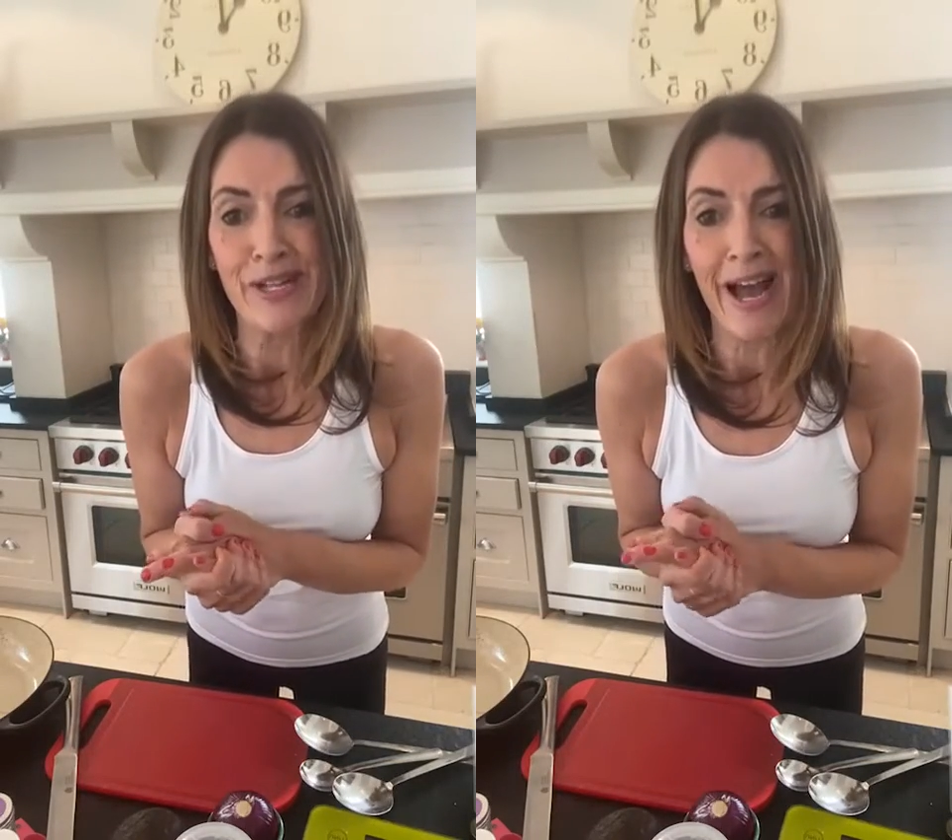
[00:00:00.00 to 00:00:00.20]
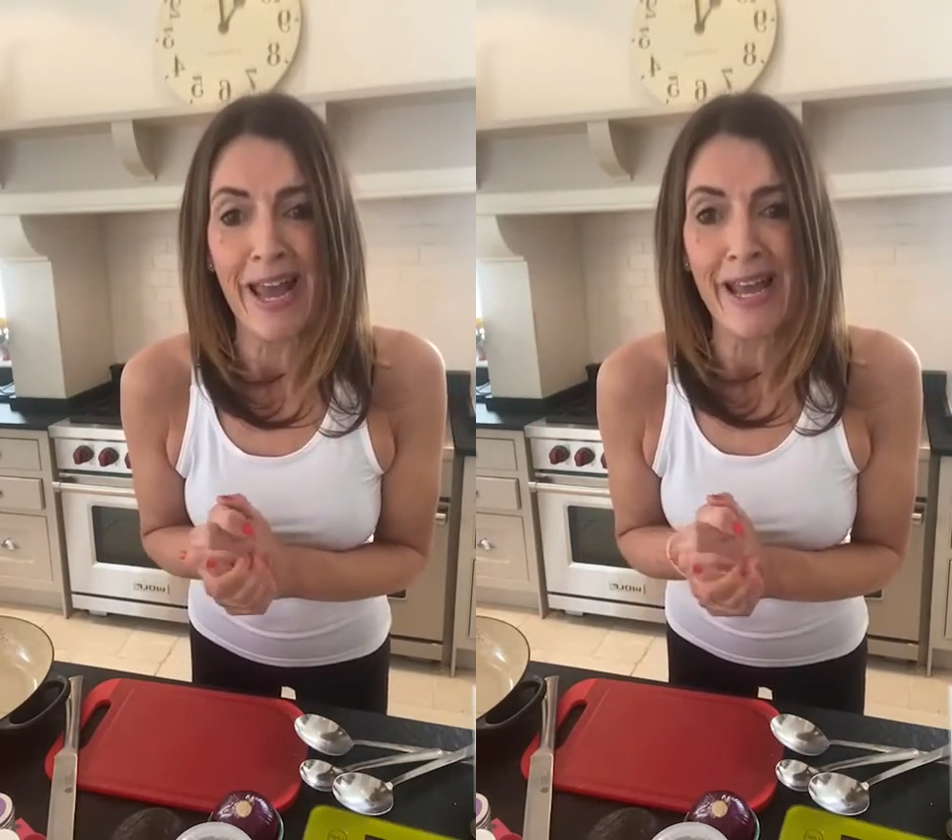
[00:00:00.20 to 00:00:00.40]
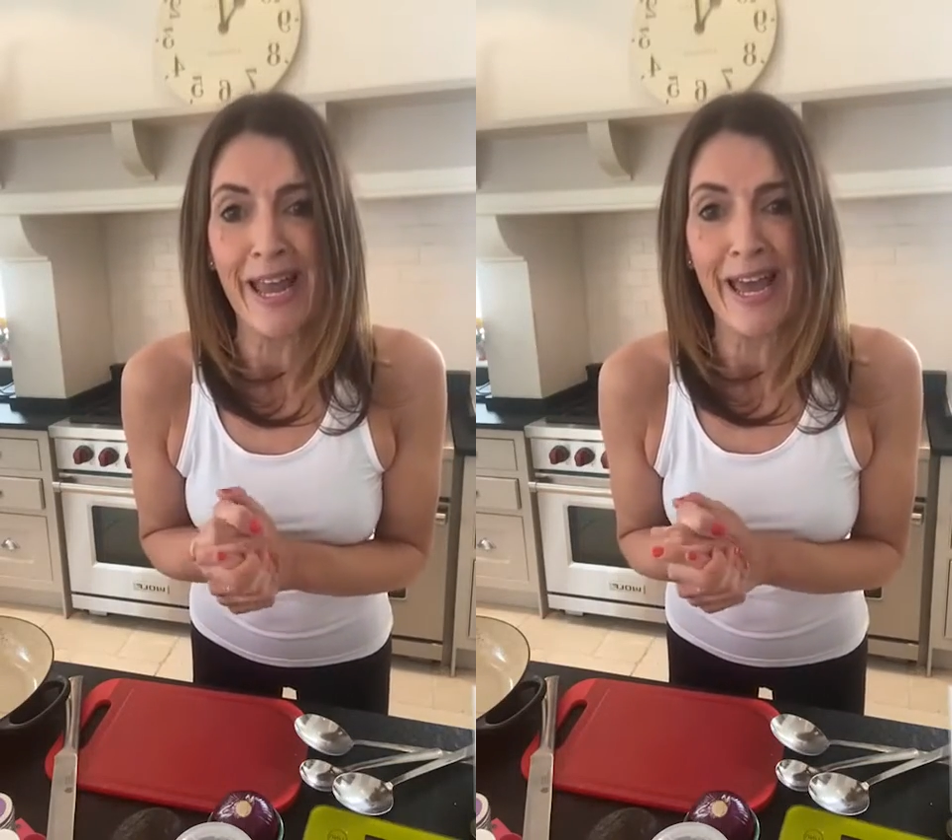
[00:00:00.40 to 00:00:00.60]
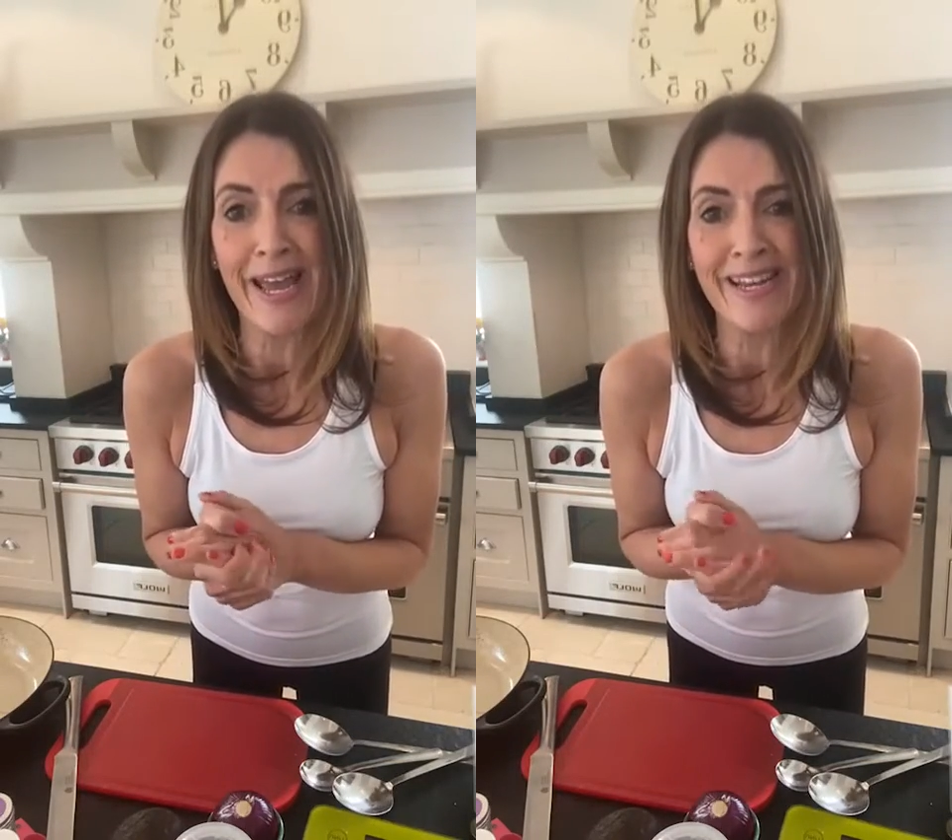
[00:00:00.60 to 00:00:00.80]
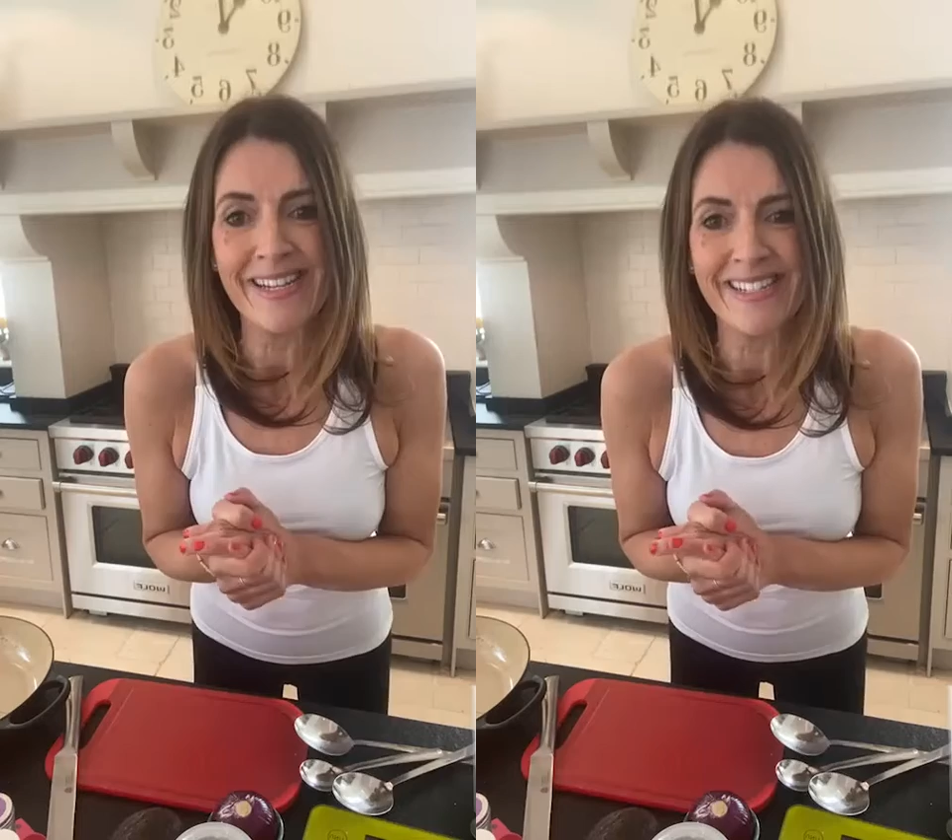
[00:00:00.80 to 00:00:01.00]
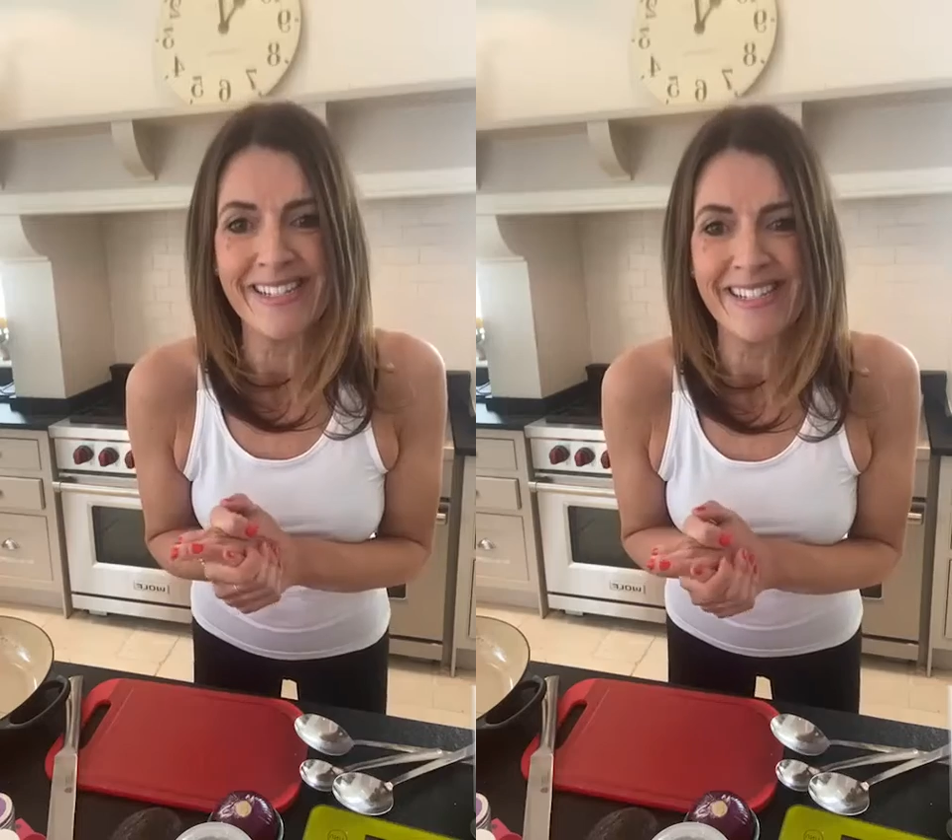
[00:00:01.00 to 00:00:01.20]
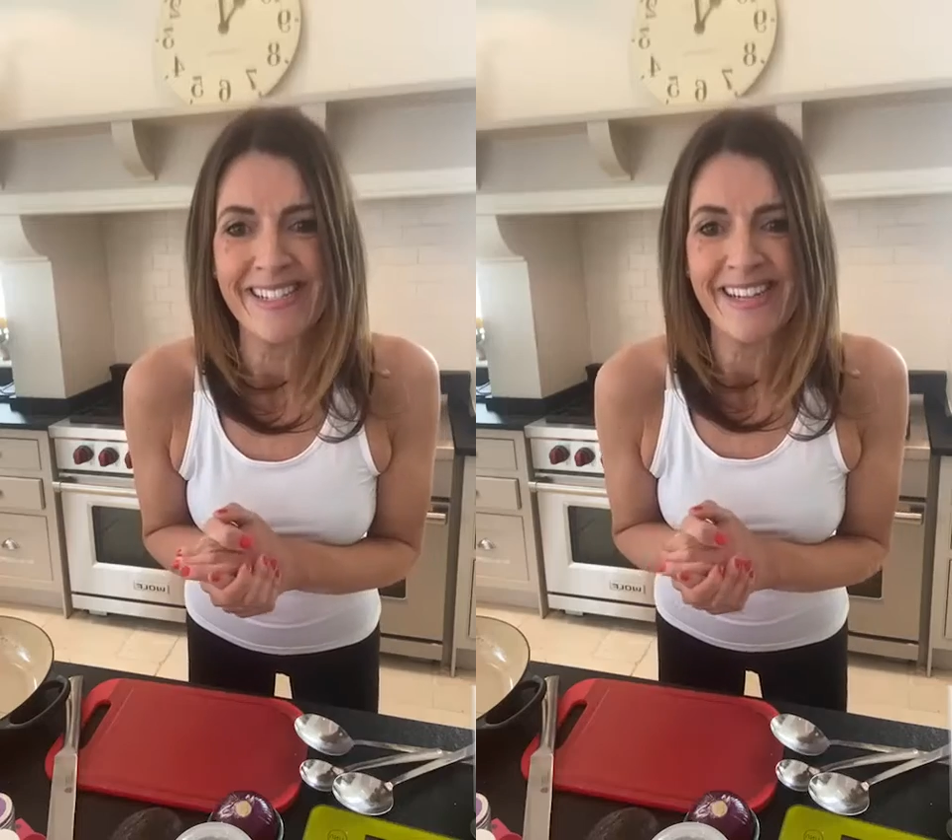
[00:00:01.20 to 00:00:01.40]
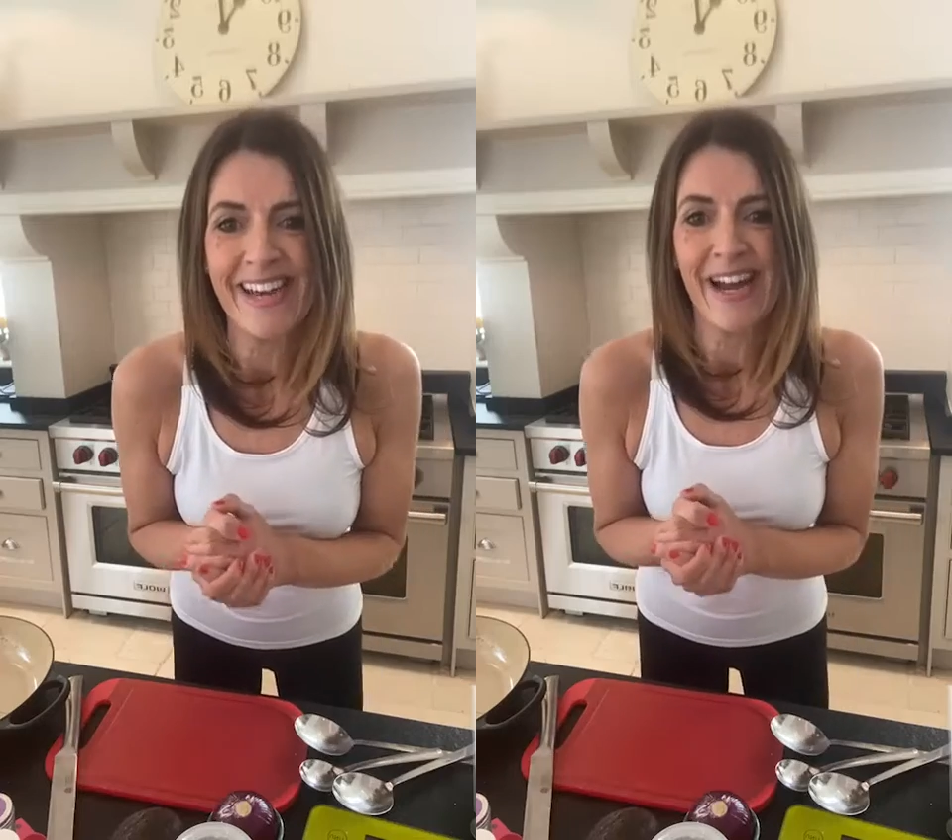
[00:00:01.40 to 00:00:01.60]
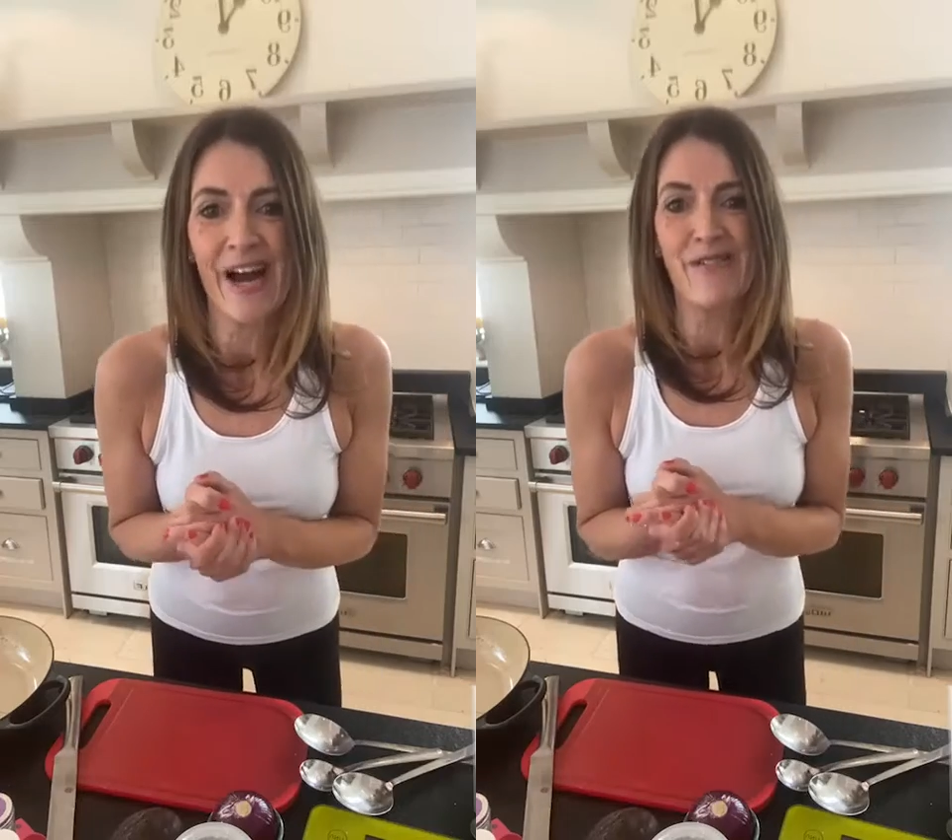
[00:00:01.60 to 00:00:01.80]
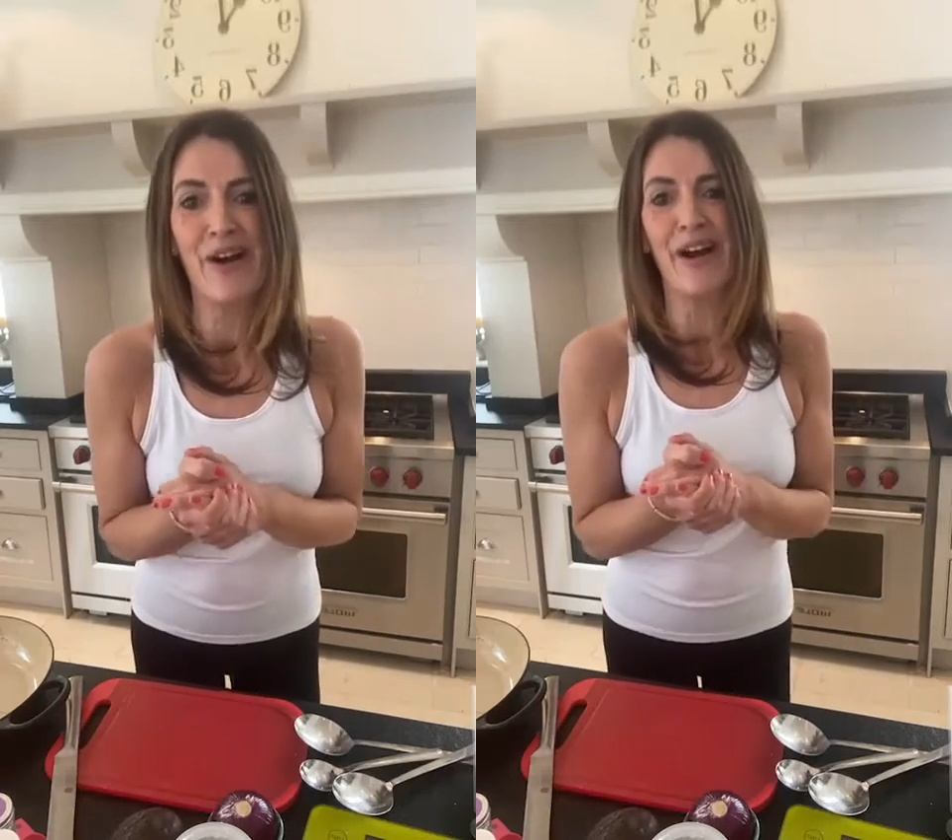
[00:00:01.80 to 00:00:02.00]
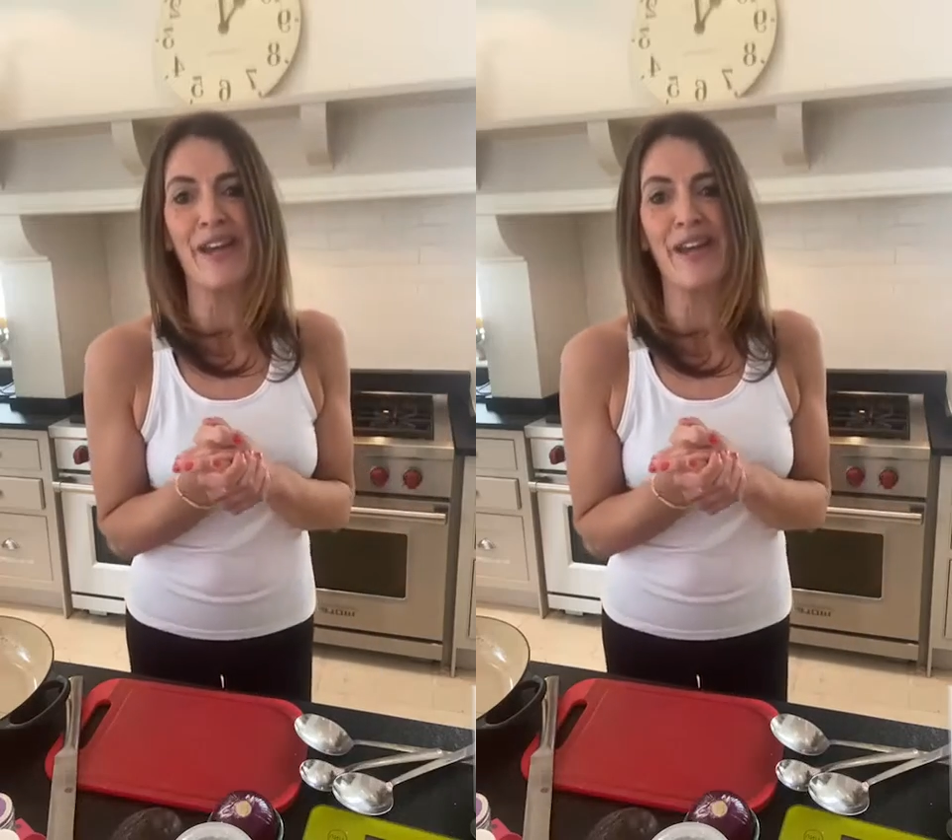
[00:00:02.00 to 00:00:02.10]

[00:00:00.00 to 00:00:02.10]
Hey Elaine, how are